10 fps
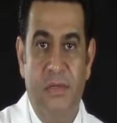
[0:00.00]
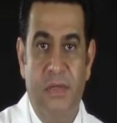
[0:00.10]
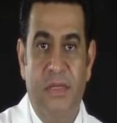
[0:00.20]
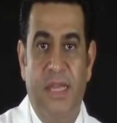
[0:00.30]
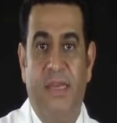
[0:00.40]

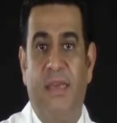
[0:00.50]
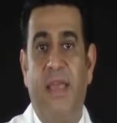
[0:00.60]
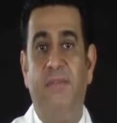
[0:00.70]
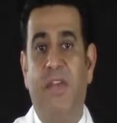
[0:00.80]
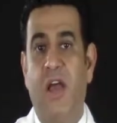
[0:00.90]
They
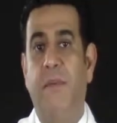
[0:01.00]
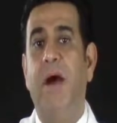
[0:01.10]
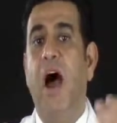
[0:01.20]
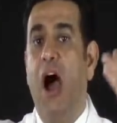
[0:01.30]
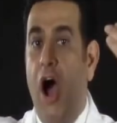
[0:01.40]
can
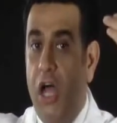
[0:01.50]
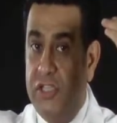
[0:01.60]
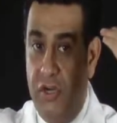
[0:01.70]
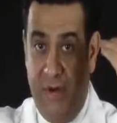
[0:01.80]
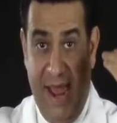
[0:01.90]
become
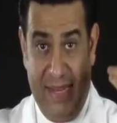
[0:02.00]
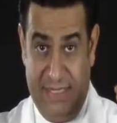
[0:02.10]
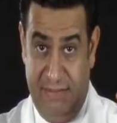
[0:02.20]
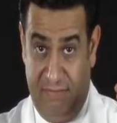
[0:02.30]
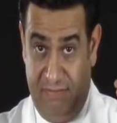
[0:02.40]

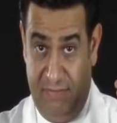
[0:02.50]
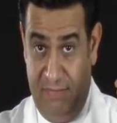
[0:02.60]
underactive.